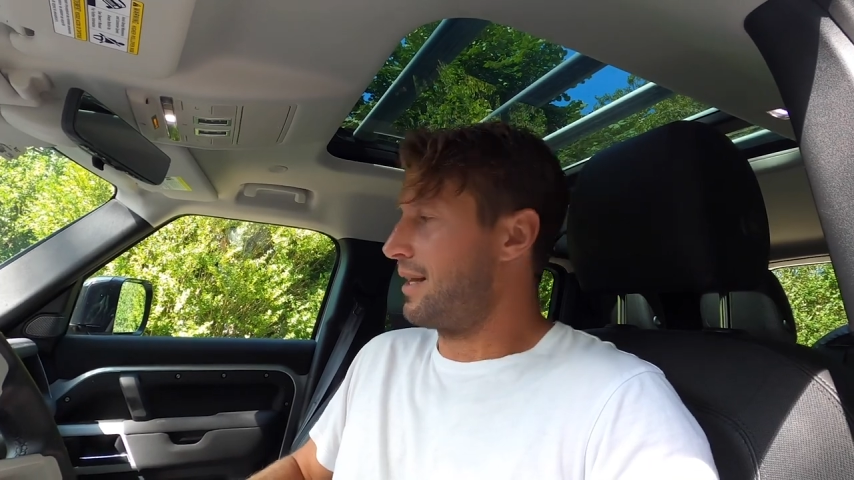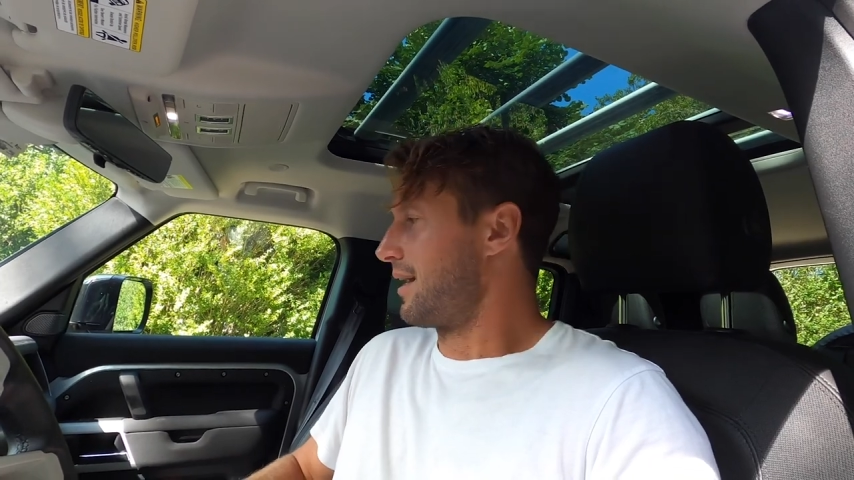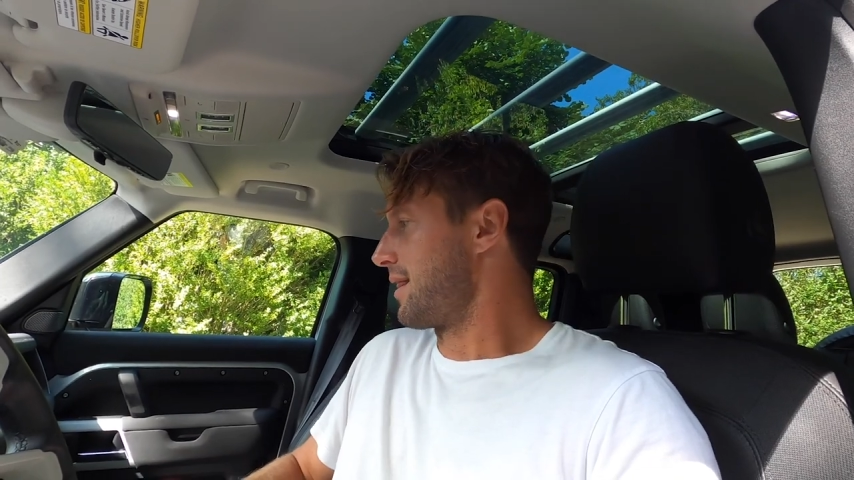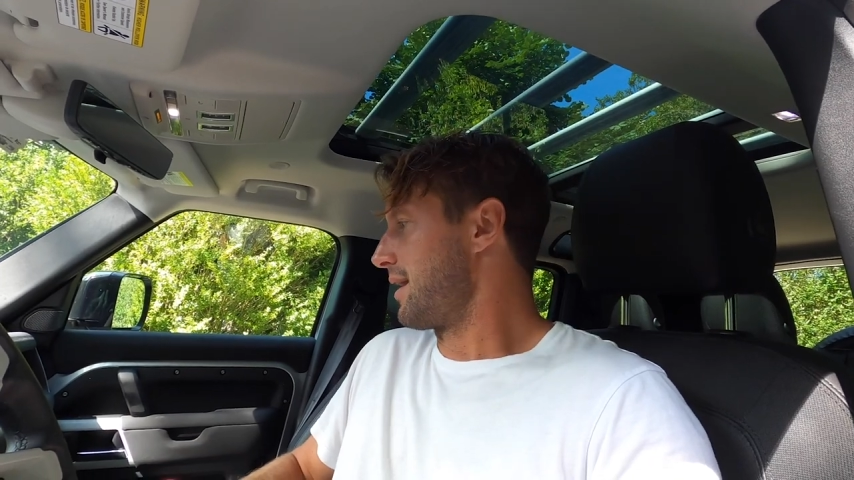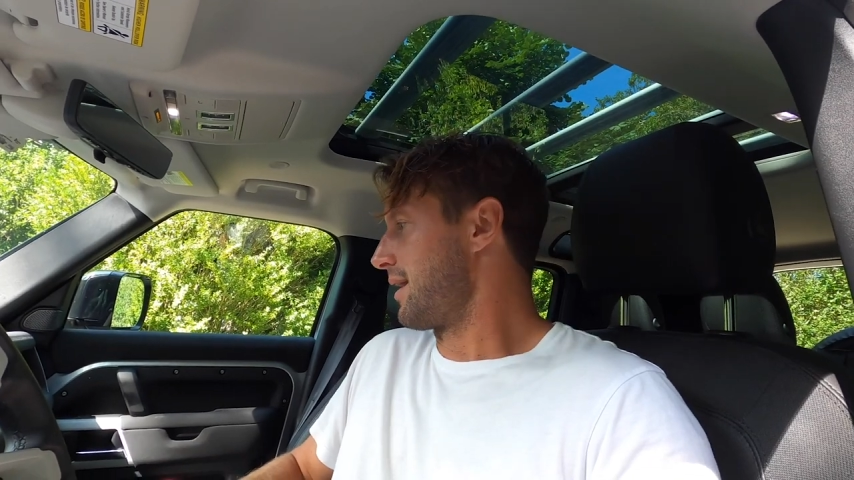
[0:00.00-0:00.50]
and
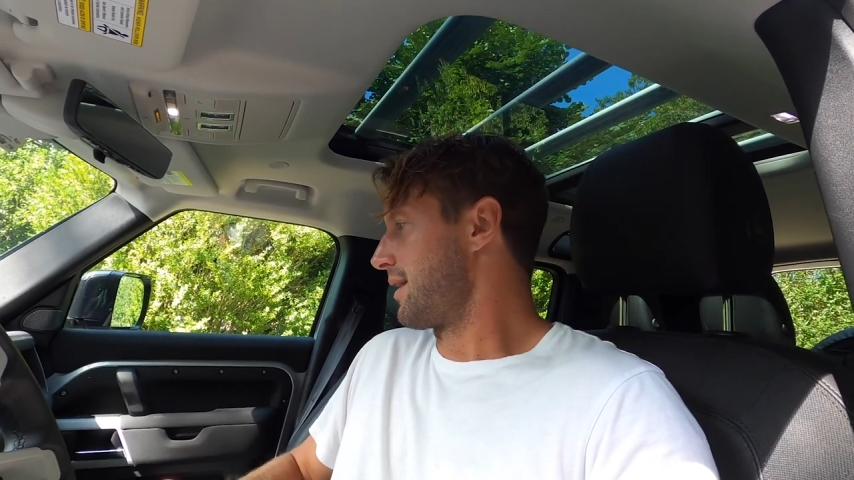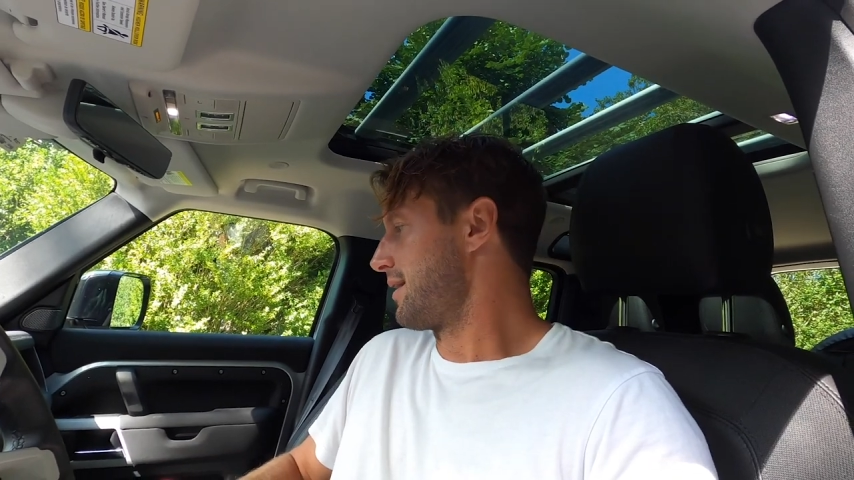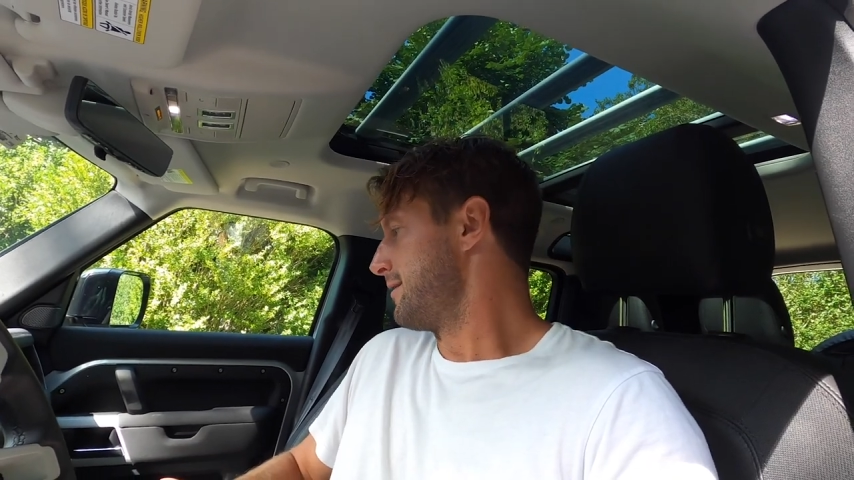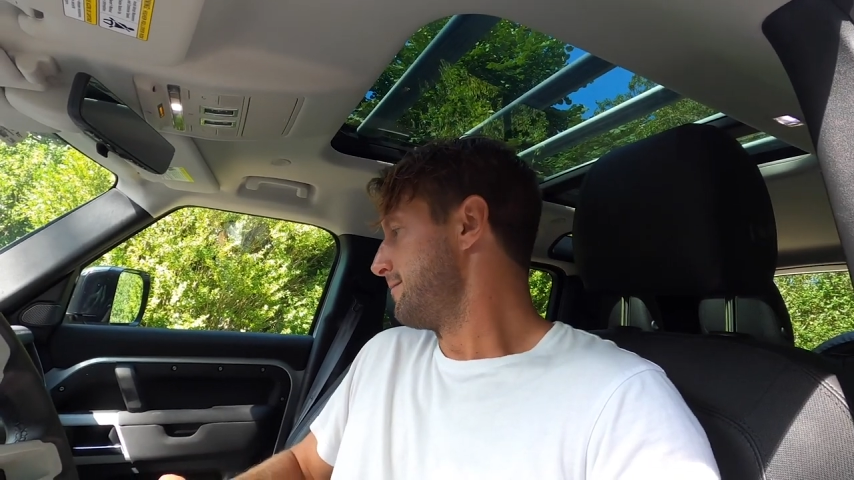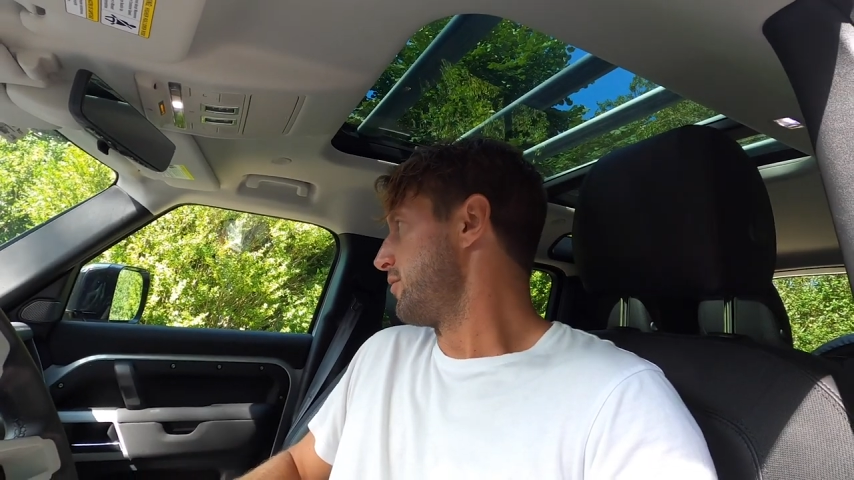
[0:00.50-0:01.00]
I
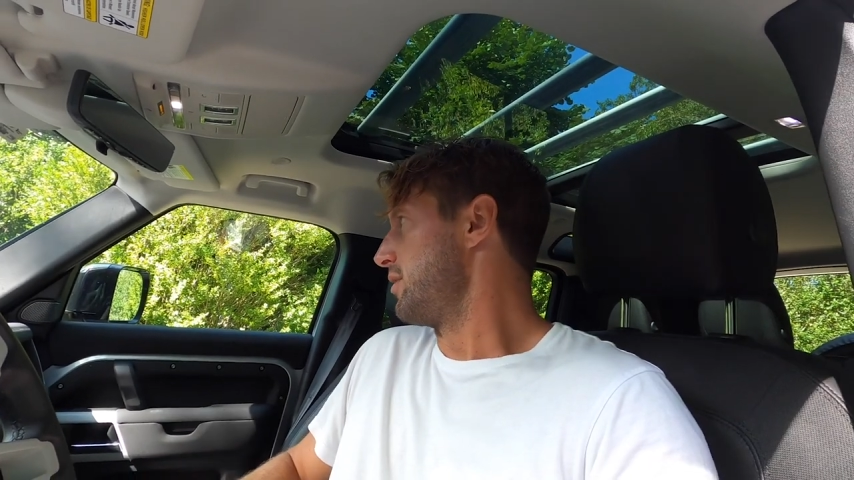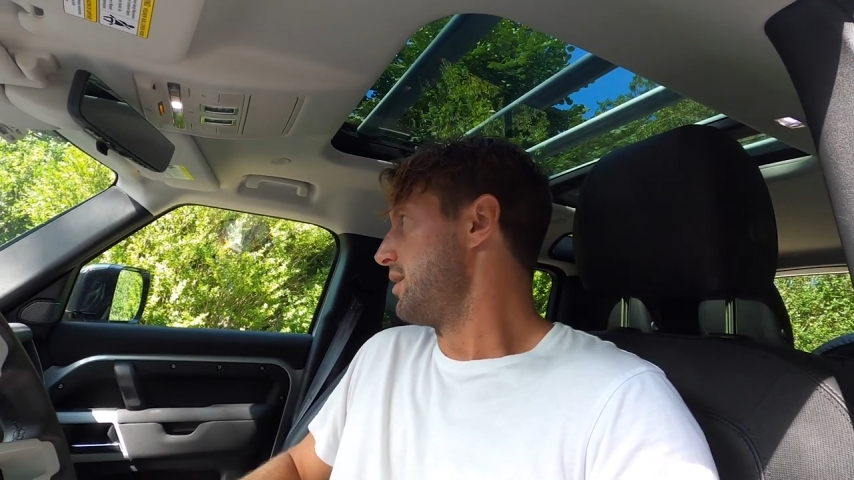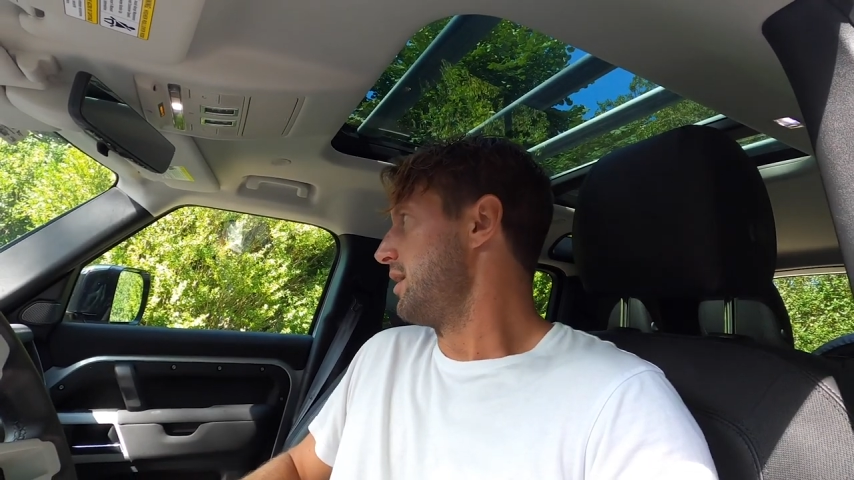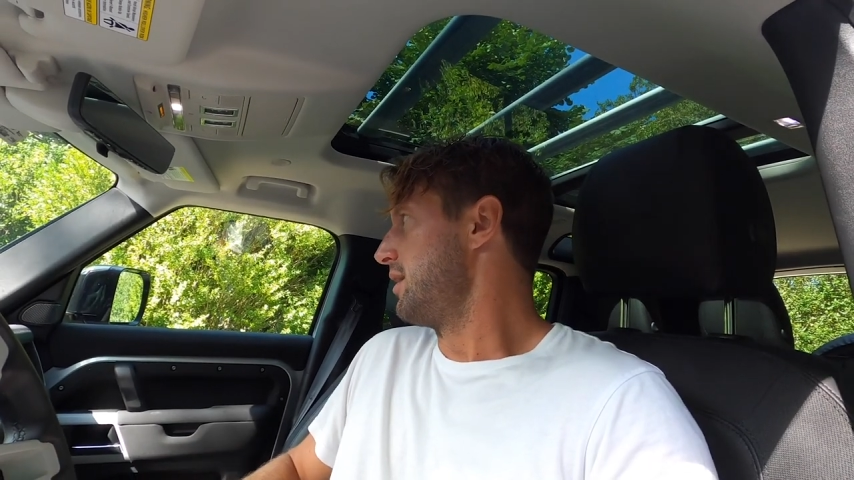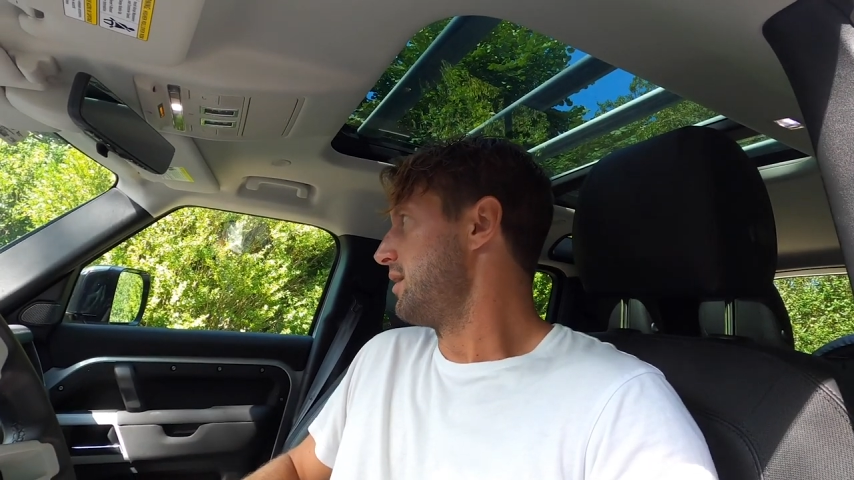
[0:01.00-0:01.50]
think if you
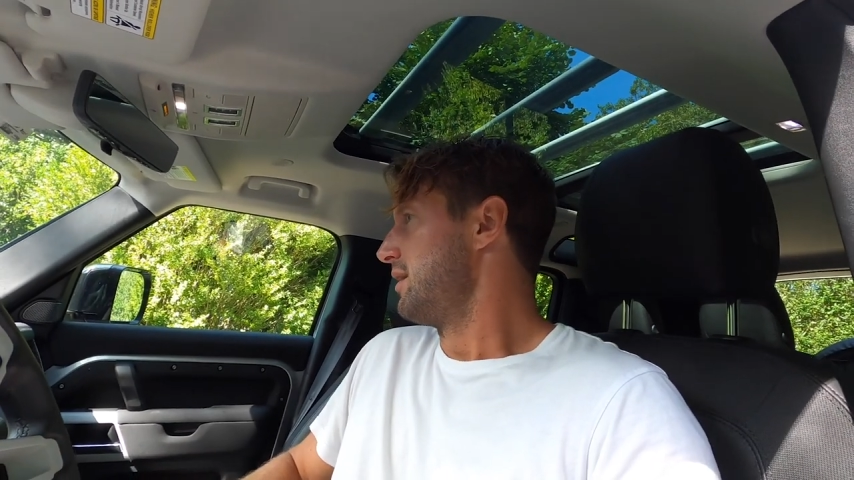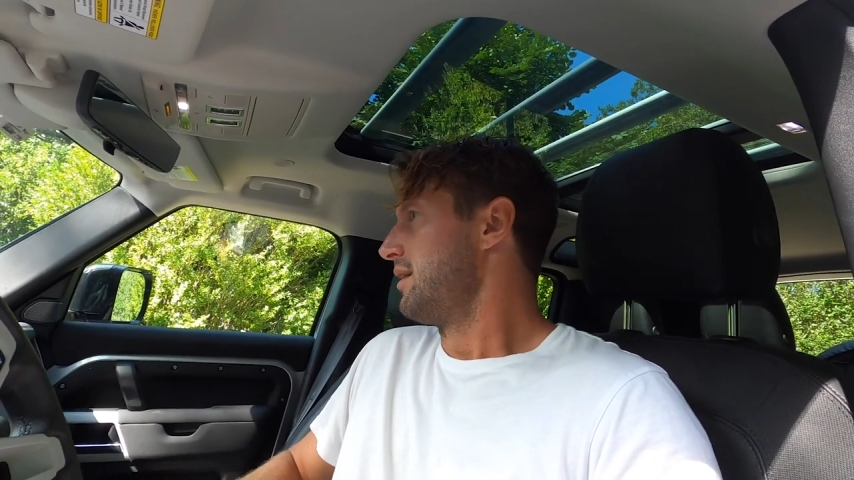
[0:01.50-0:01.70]
need